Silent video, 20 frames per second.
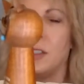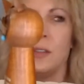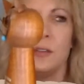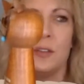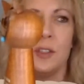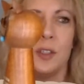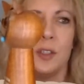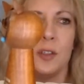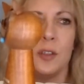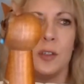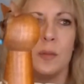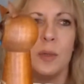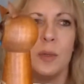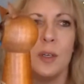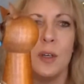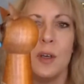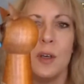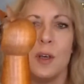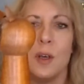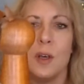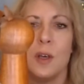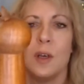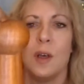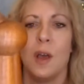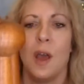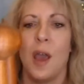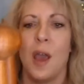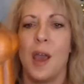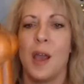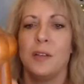YouTube,
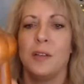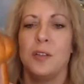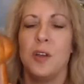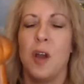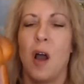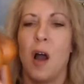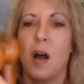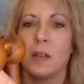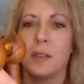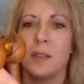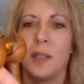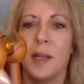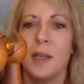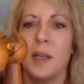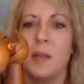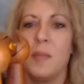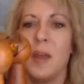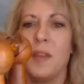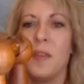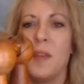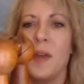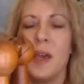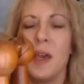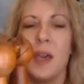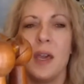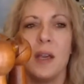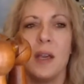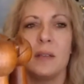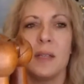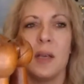and y'all sending me
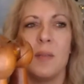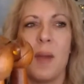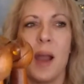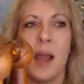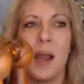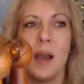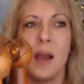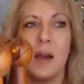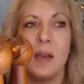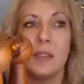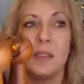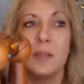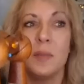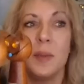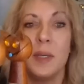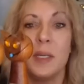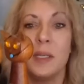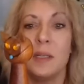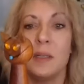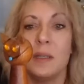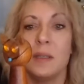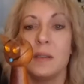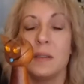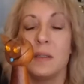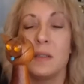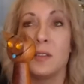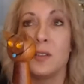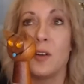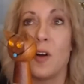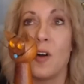things, and my husband
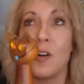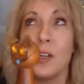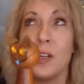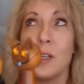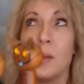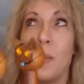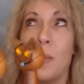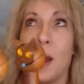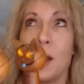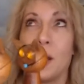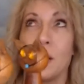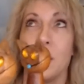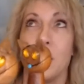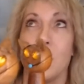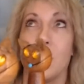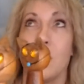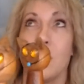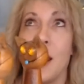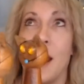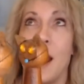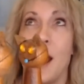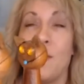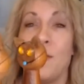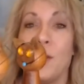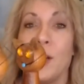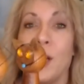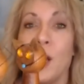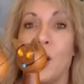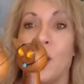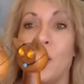started about a year and a half
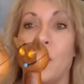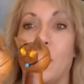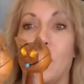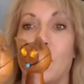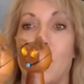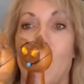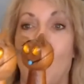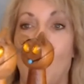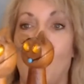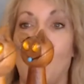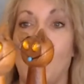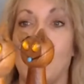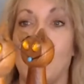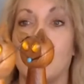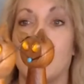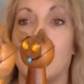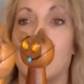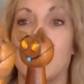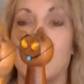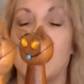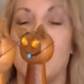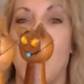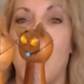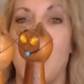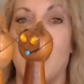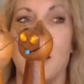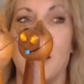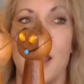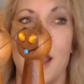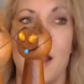ago, almost a
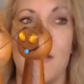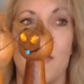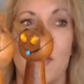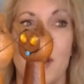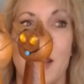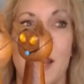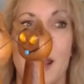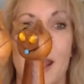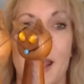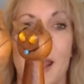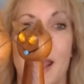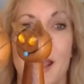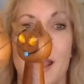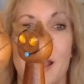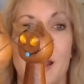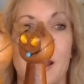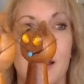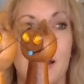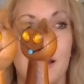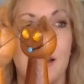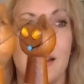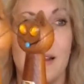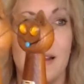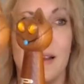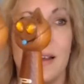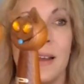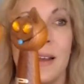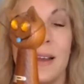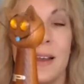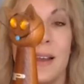smiley every day.
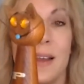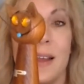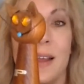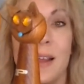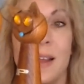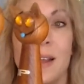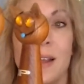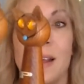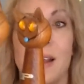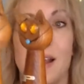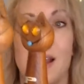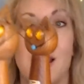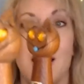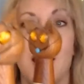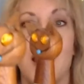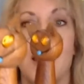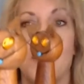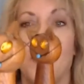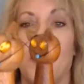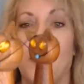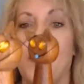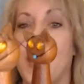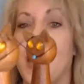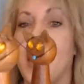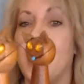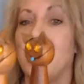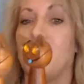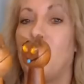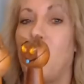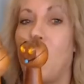And
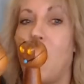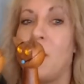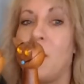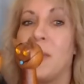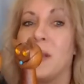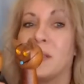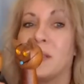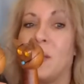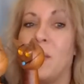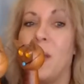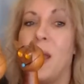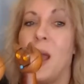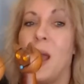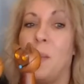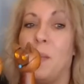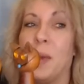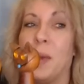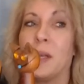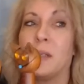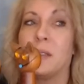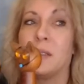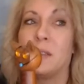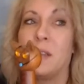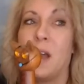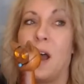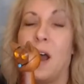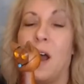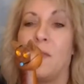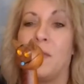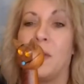he's bought me some epic
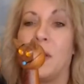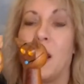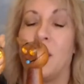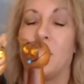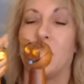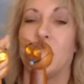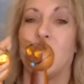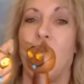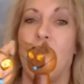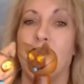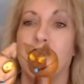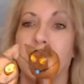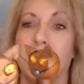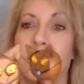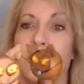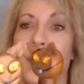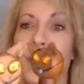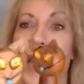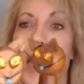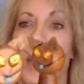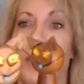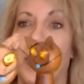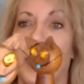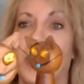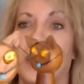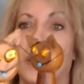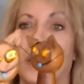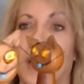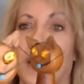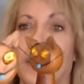stuff, and I've gotten some epic
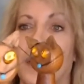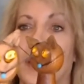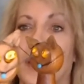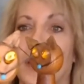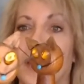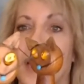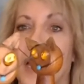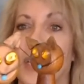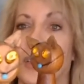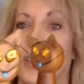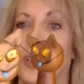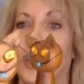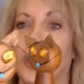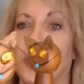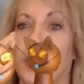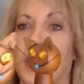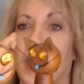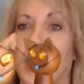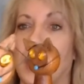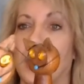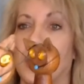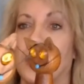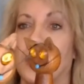stuff sent to me.